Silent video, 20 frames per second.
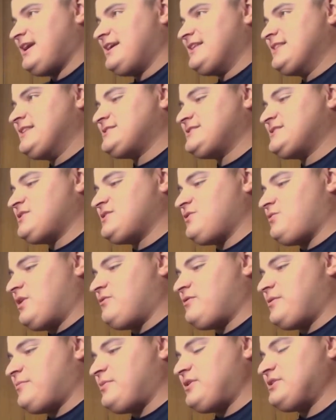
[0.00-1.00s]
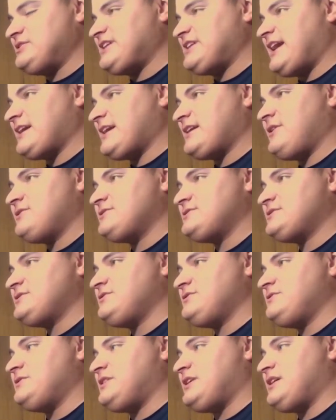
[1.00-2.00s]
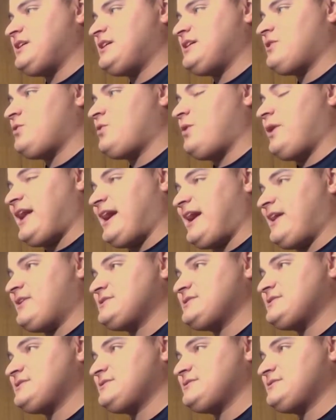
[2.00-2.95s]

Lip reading: This is the one where Bojack goes to the courthouse.